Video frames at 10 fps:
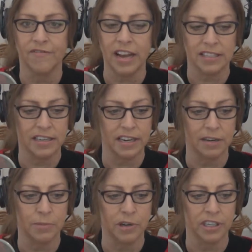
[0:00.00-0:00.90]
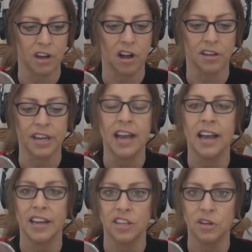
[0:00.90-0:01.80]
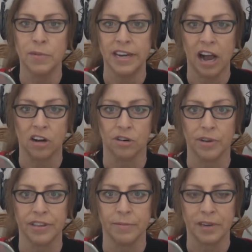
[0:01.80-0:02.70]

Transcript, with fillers: fascinating book called A Human Algorithm.